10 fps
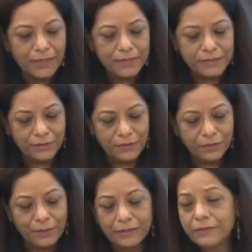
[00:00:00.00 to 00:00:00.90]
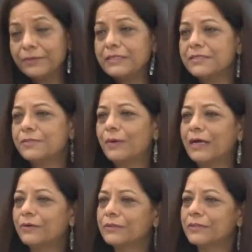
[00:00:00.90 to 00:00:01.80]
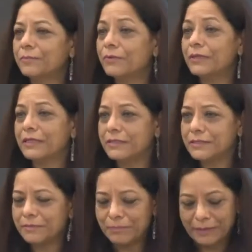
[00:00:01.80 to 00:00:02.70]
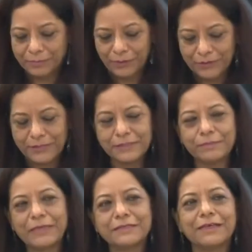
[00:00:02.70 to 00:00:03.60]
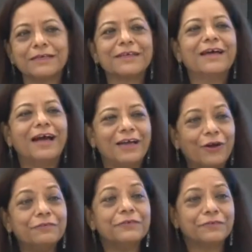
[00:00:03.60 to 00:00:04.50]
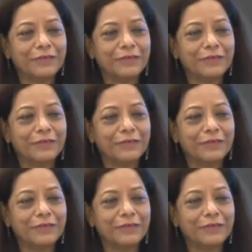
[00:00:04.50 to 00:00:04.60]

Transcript: So, one of the reasons why I wrote the book Leadership by Proxy is because I often